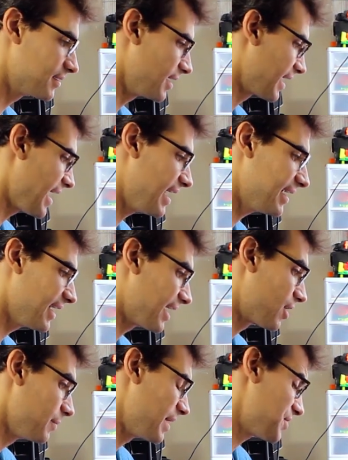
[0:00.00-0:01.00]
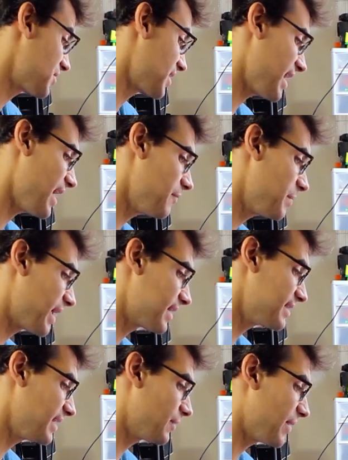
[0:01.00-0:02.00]
Again, it could be interesting to have
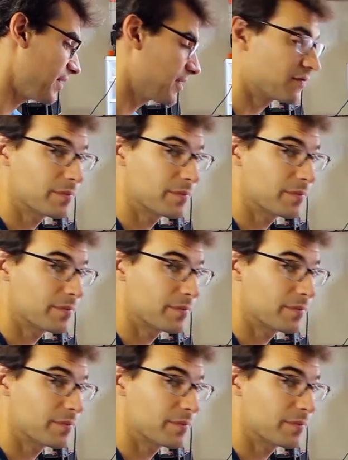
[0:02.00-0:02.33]
Picatinny rail here